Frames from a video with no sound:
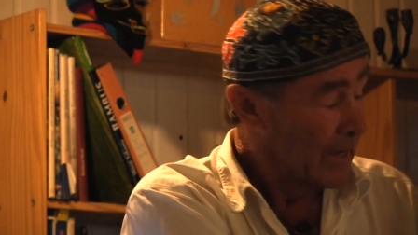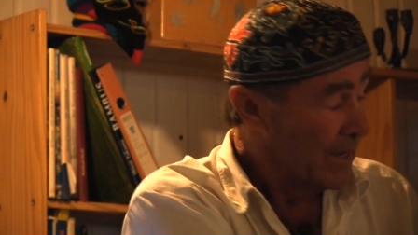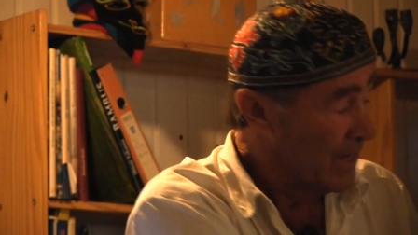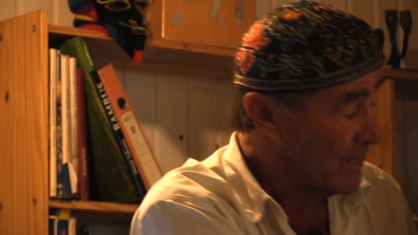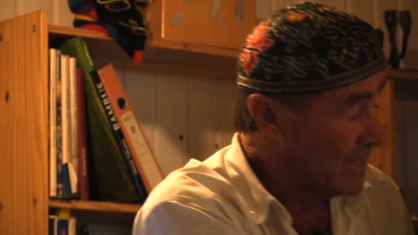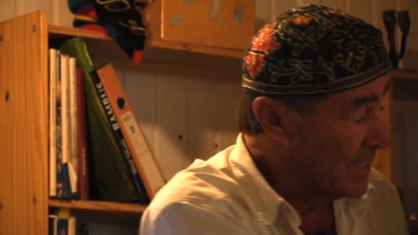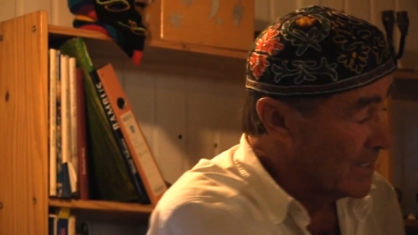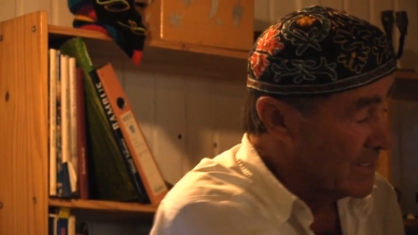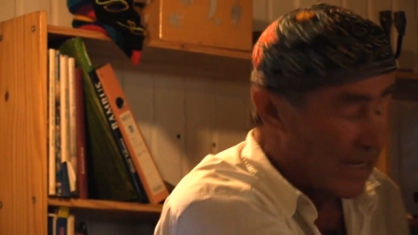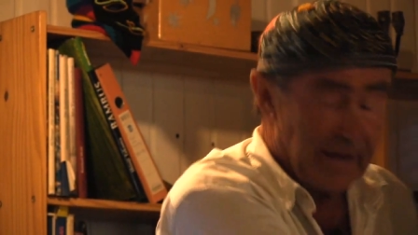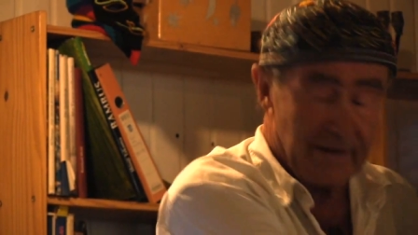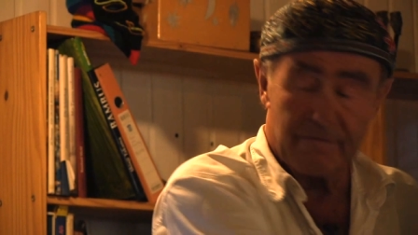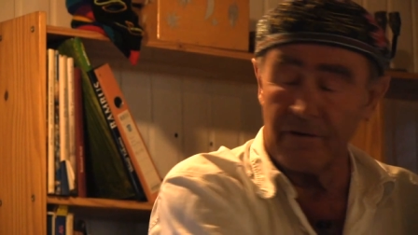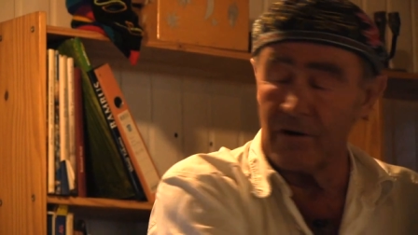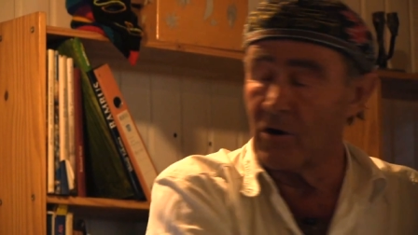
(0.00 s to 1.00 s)
this
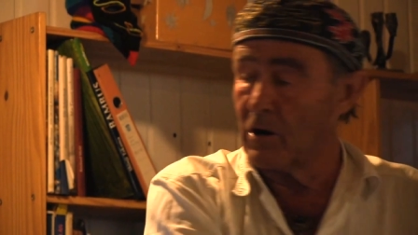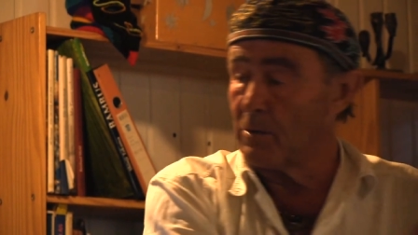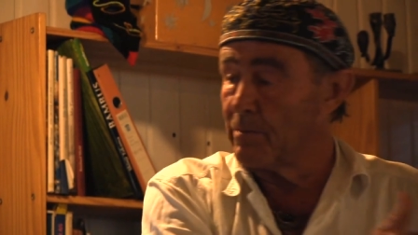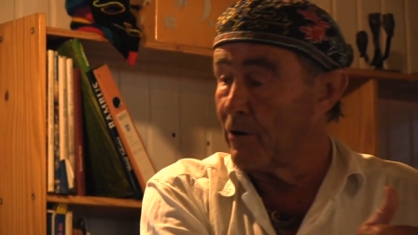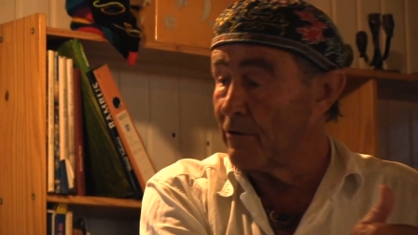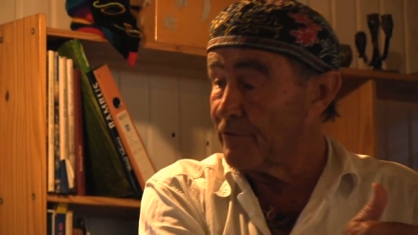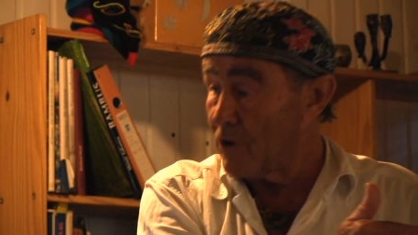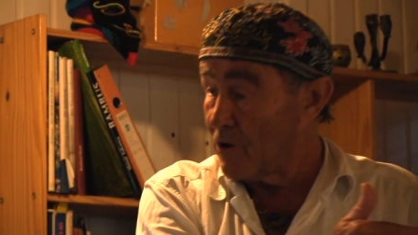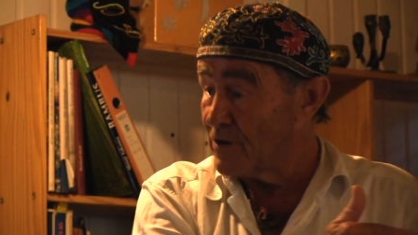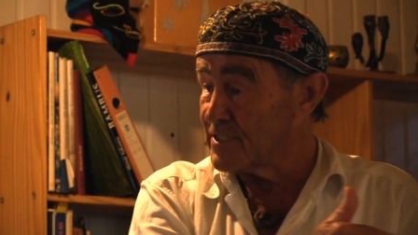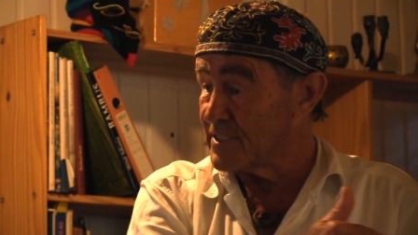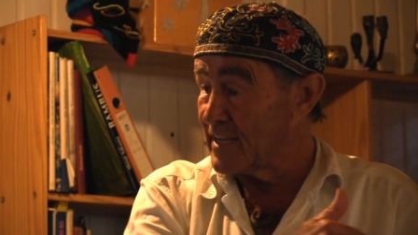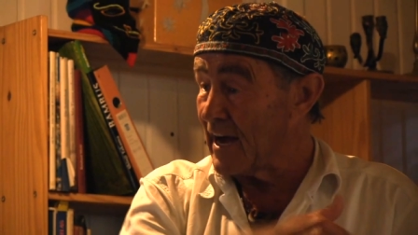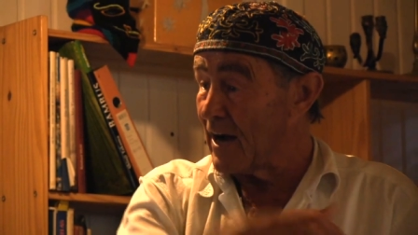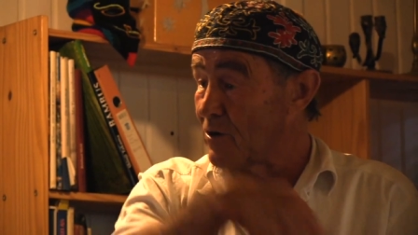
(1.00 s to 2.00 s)
envelope. Of
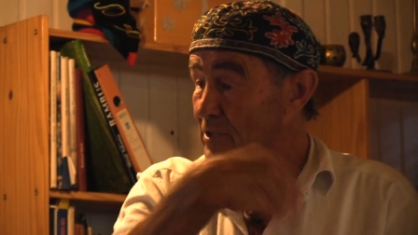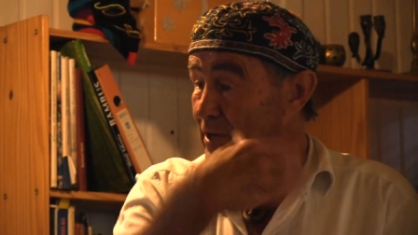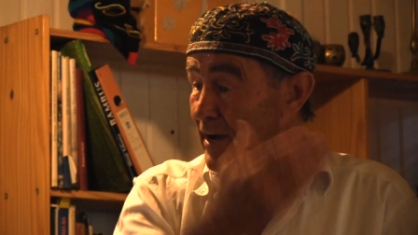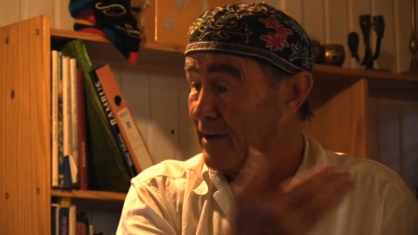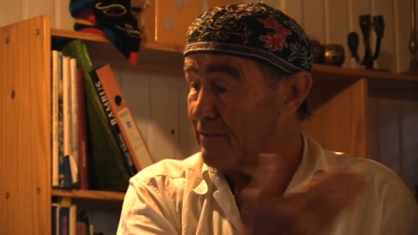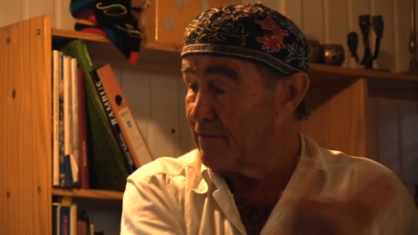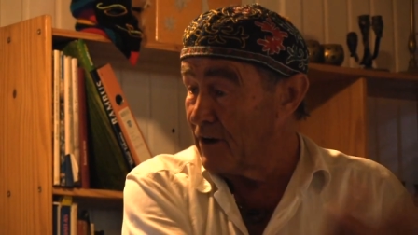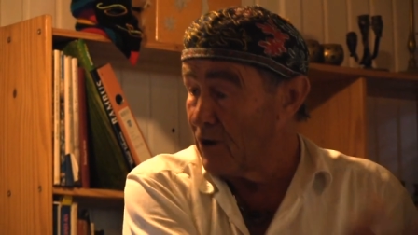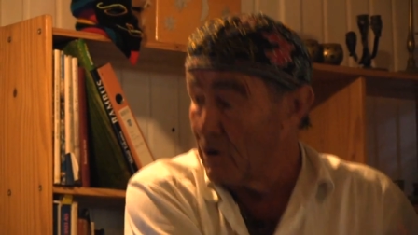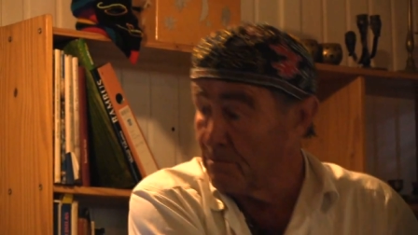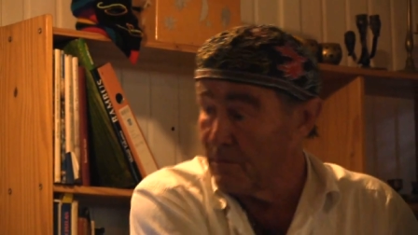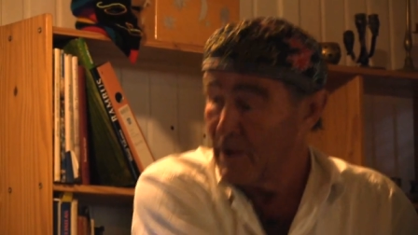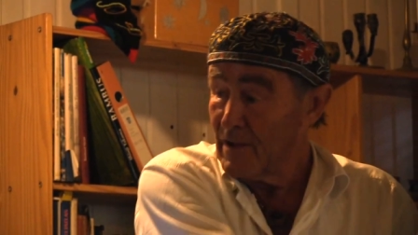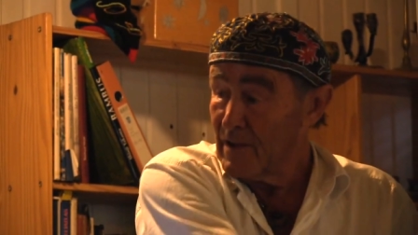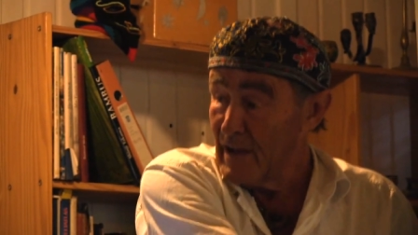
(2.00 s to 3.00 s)
course, the outer
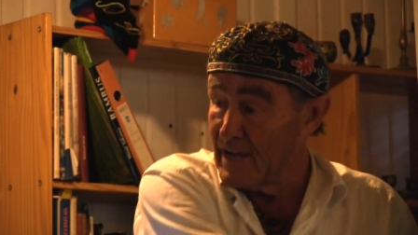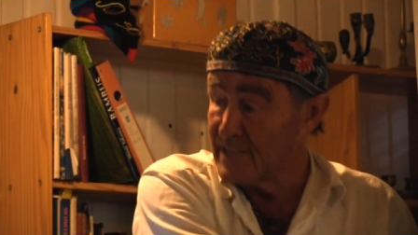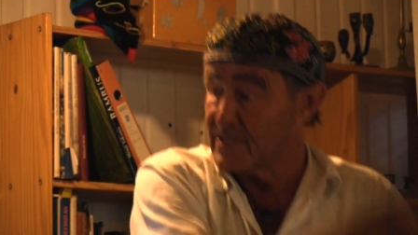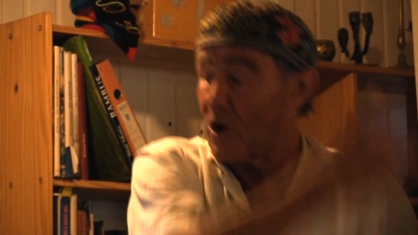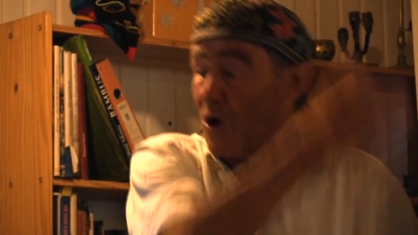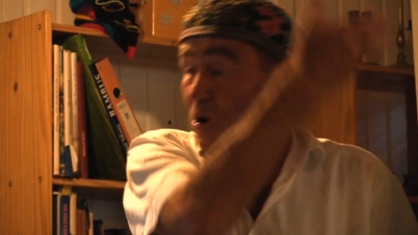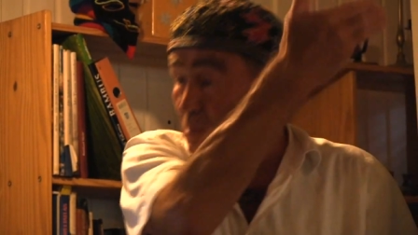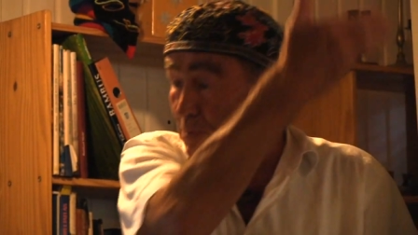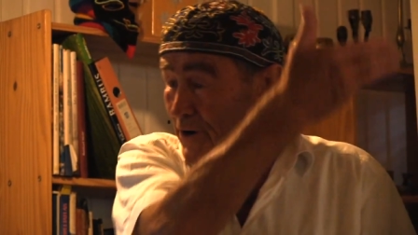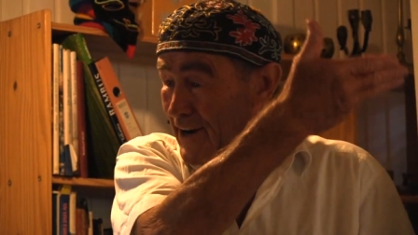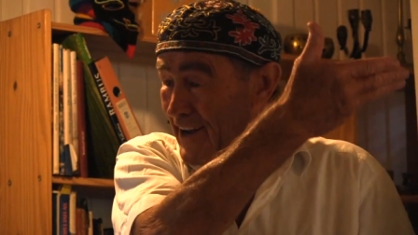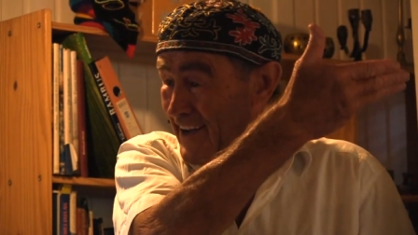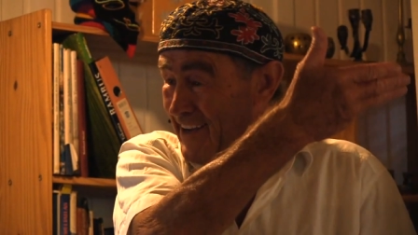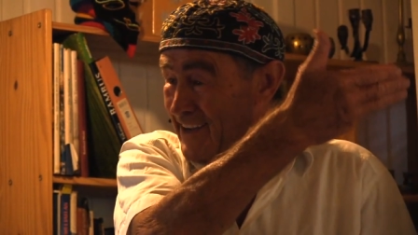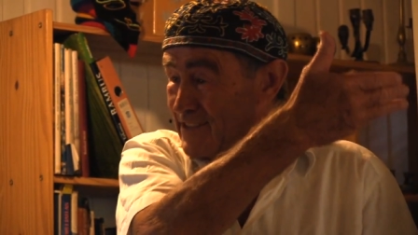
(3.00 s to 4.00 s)
envelope has
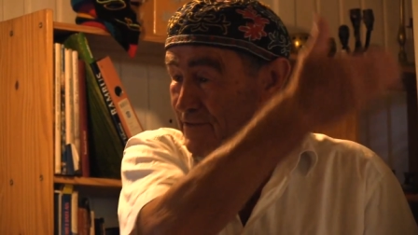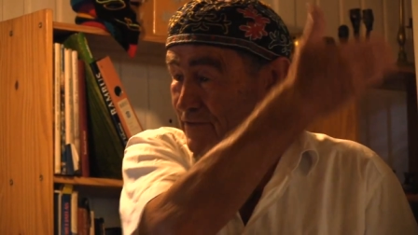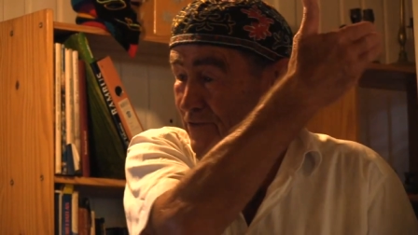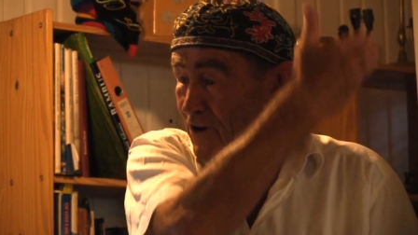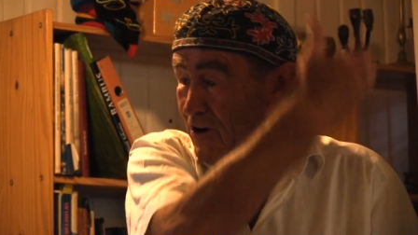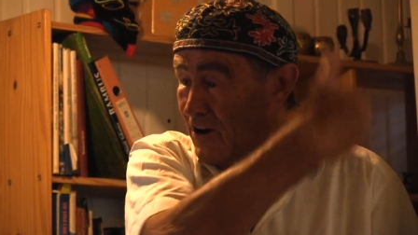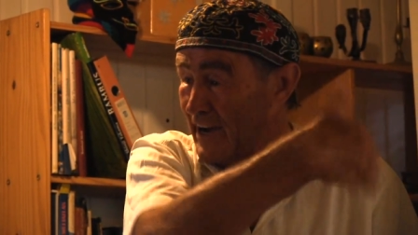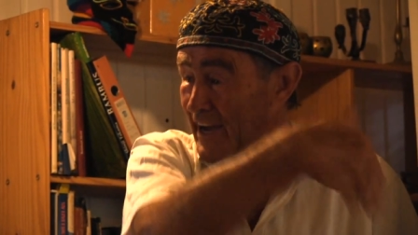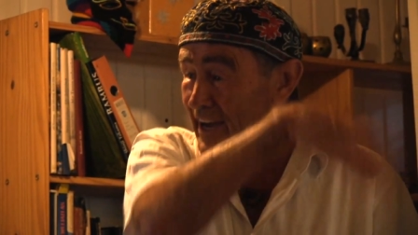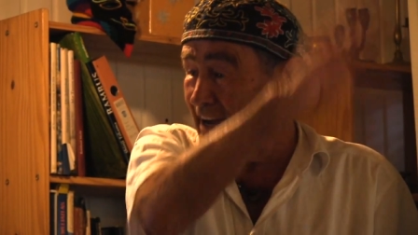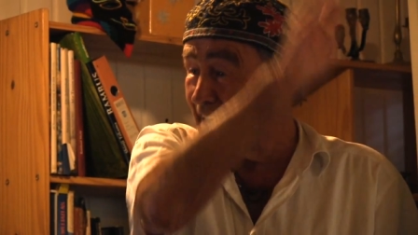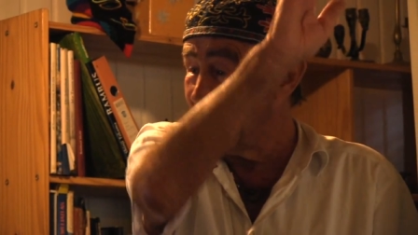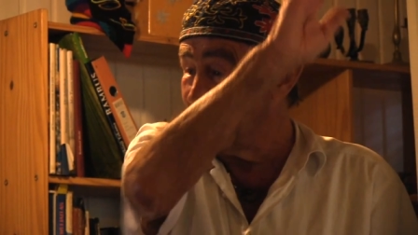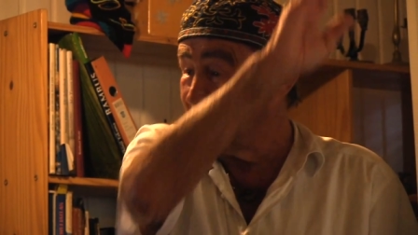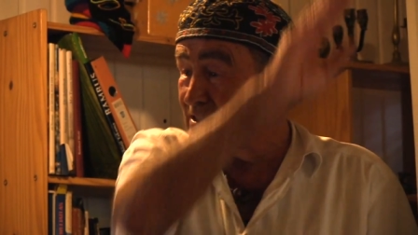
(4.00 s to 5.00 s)
openings for
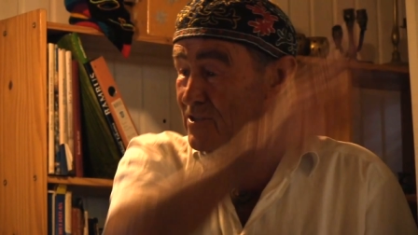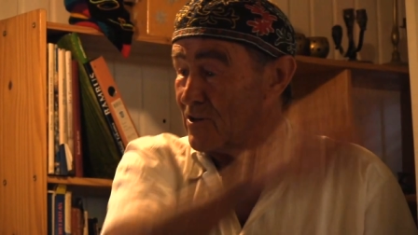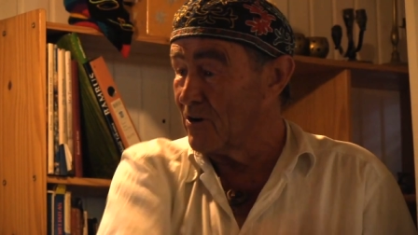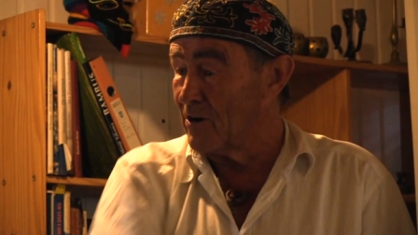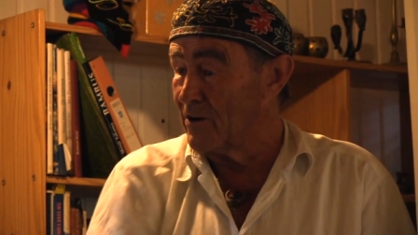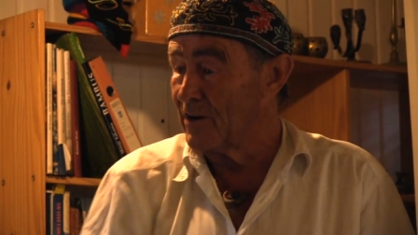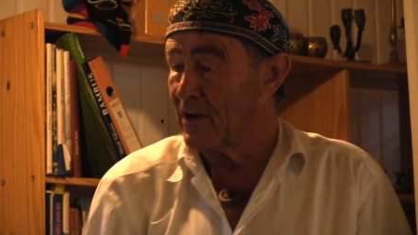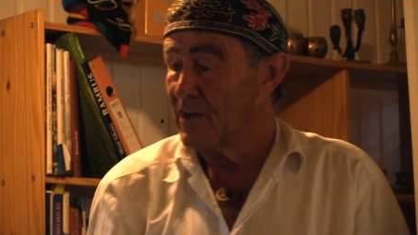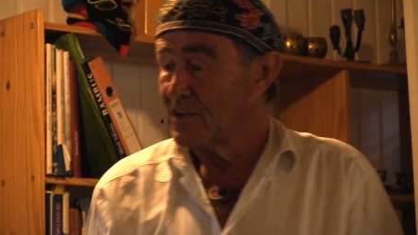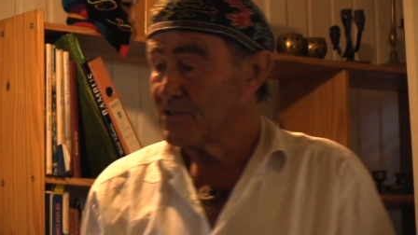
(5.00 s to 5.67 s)
air and so on.